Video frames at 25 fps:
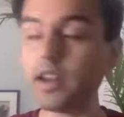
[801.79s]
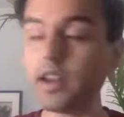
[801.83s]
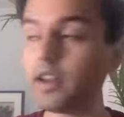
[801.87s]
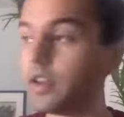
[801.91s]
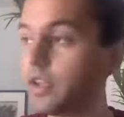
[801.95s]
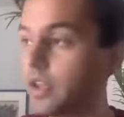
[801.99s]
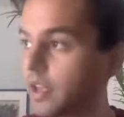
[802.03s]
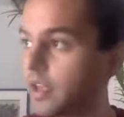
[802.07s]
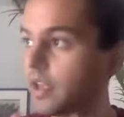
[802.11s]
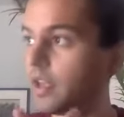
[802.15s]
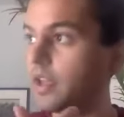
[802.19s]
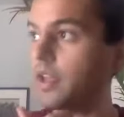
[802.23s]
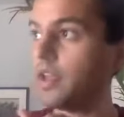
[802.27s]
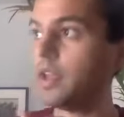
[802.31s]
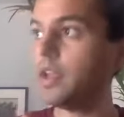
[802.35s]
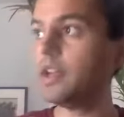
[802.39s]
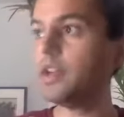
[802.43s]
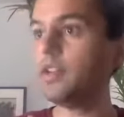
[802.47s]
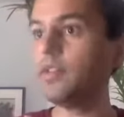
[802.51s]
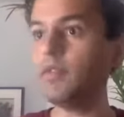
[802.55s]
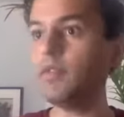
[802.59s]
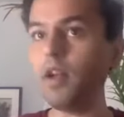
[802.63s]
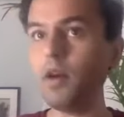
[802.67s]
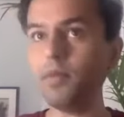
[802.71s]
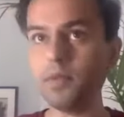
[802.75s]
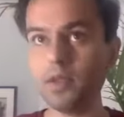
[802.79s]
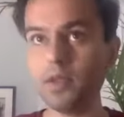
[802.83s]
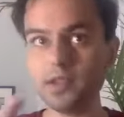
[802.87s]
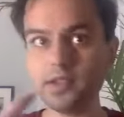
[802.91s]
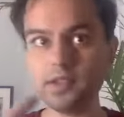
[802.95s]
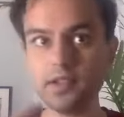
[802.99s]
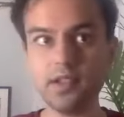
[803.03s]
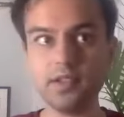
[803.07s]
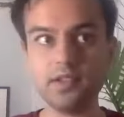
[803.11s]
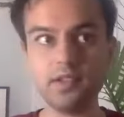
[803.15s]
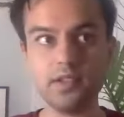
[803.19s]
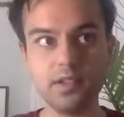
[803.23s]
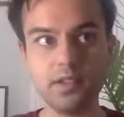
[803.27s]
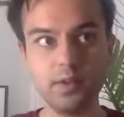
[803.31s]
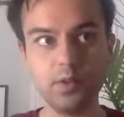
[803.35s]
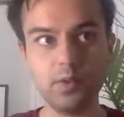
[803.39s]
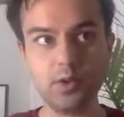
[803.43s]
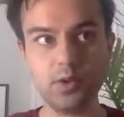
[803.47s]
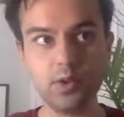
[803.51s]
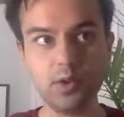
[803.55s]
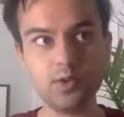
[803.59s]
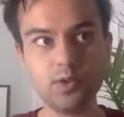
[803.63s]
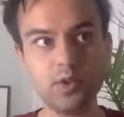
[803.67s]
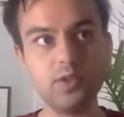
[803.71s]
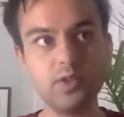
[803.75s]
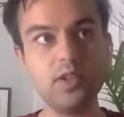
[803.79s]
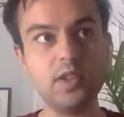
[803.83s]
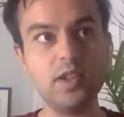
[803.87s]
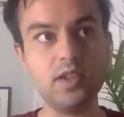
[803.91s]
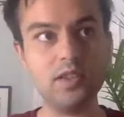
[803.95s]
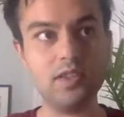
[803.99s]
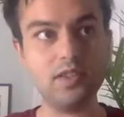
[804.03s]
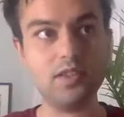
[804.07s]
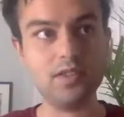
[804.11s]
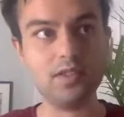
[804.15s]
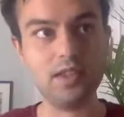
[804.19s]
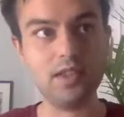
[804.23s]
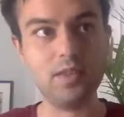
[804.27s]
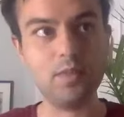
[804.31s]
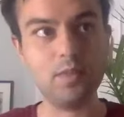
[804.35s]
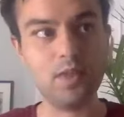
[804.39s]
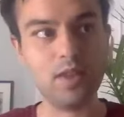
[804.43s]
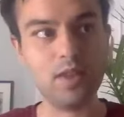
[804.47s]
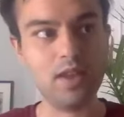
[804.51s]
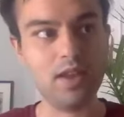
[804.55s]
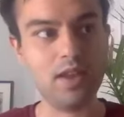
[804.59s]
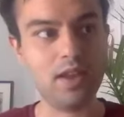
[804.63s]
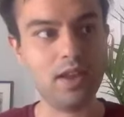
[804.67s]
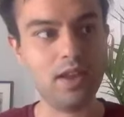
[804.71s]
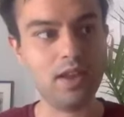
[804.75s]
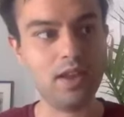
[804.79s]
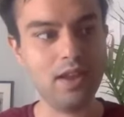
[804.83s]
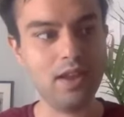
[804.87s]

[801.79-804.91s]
And Ramdas yesterday was also saying the same thing.